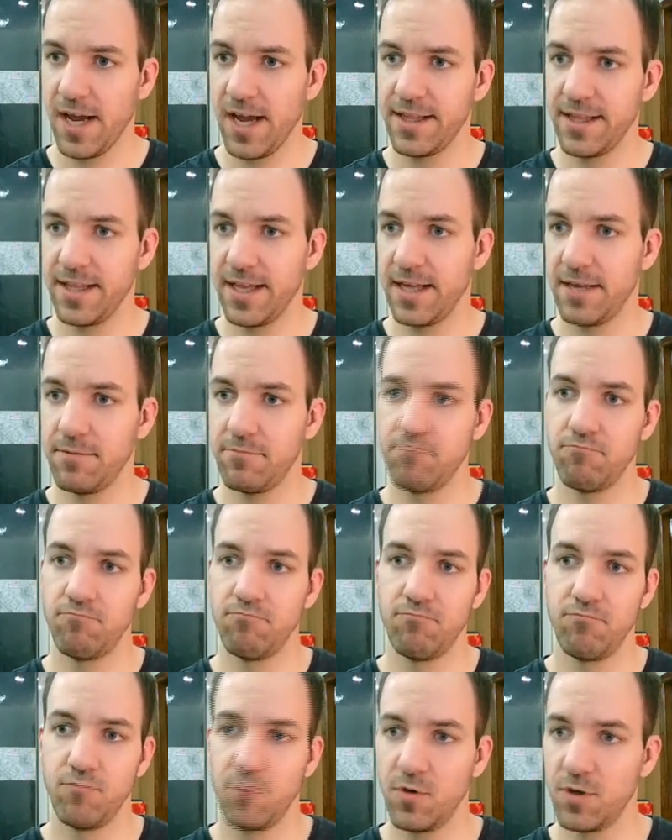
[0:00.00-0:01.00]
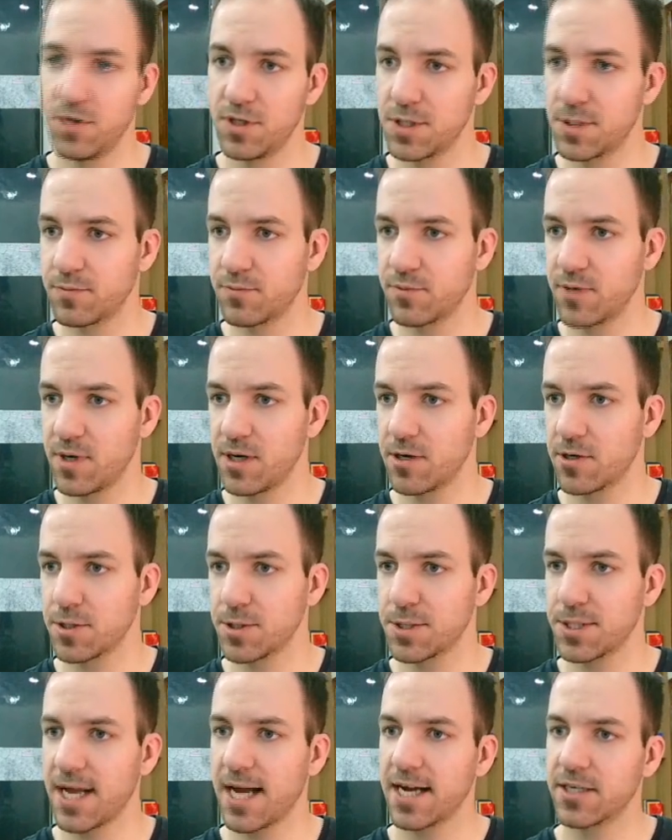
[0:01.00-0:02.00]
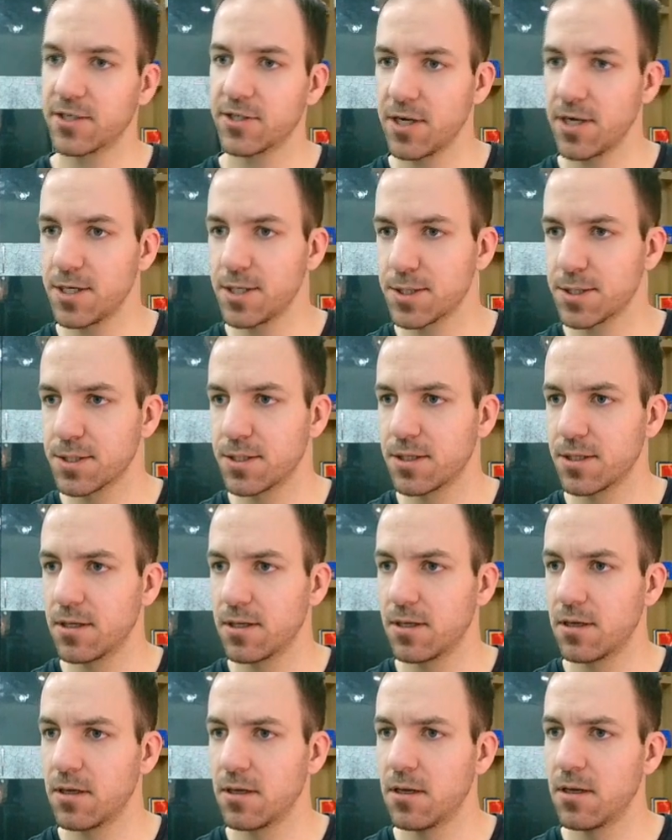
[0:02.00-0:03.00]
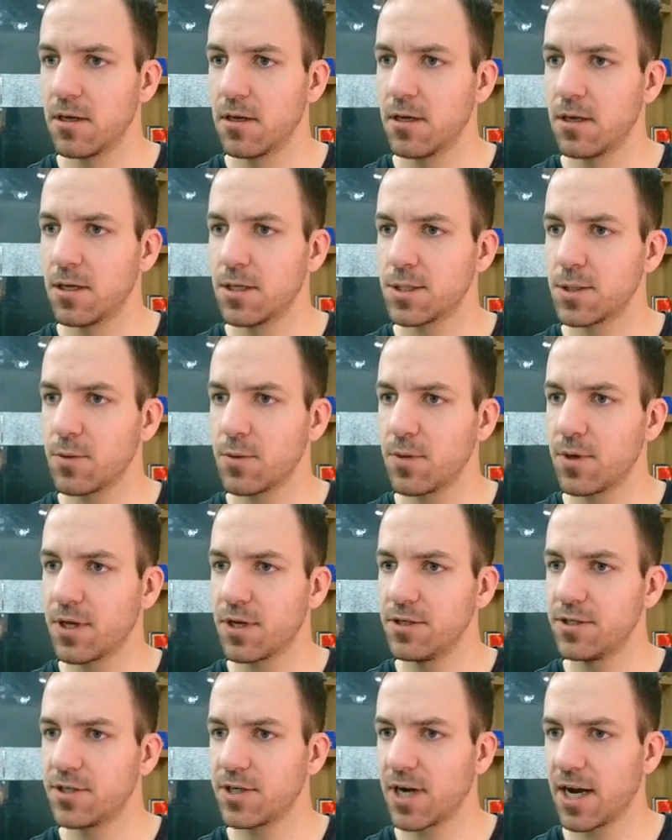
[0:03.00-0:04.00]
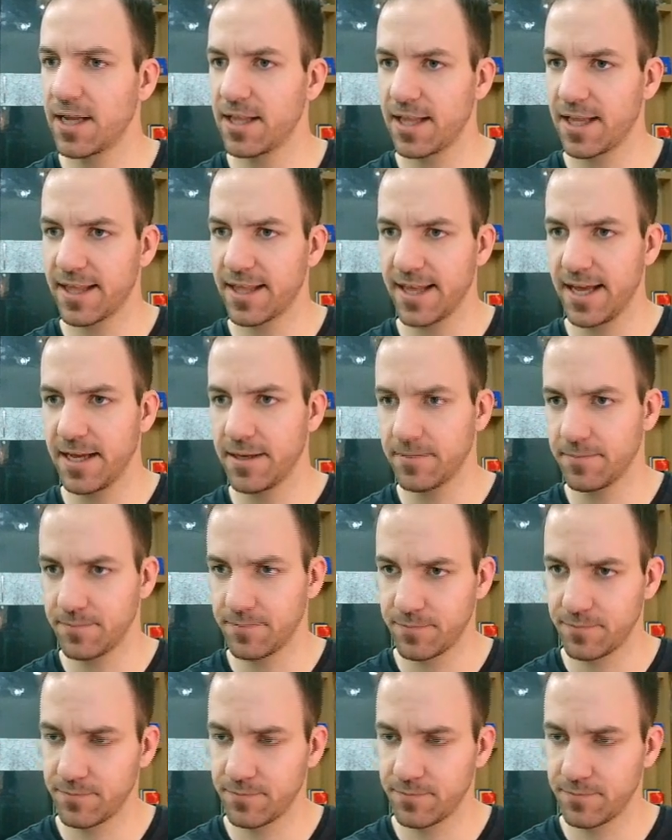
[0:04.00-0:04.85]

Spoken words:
and then we'll just print our stack trace. So we could try it like that.